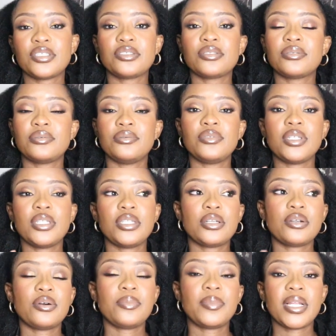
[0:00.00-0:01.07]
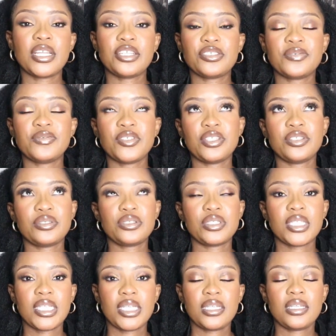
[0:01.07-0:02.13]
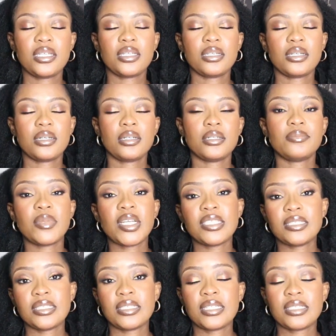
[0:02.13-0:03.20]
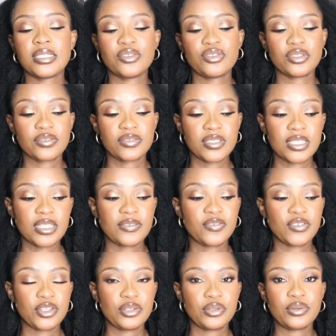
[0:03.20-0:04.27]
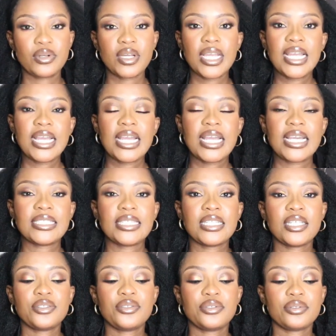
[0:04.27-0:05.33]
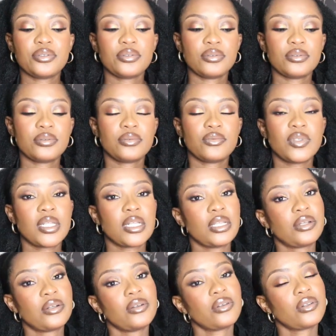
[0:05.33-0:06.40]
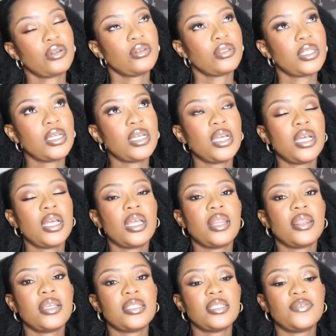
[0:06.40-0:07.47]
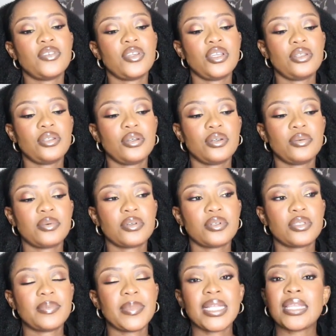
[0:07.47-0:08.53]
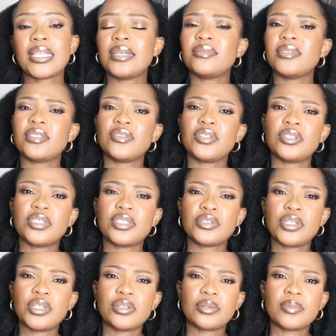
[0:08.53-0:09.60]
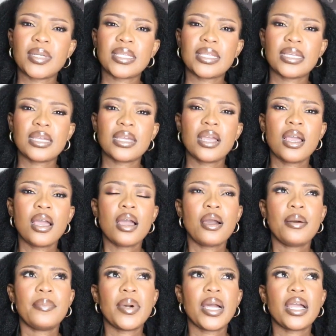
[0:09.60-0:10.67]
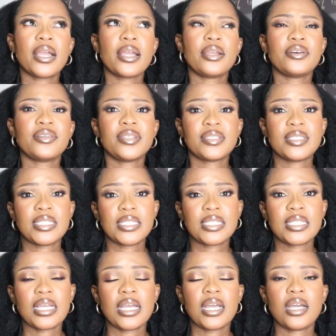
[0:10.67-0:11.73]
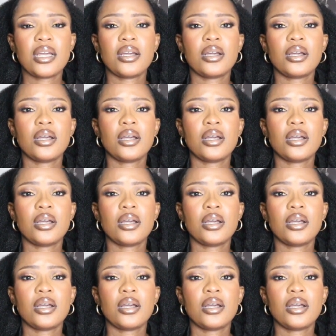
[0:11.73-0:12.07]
just doing a compilation video today, my series of sedan video. I started to quickly conclude this video because by the time this video is going up, I think my elder sister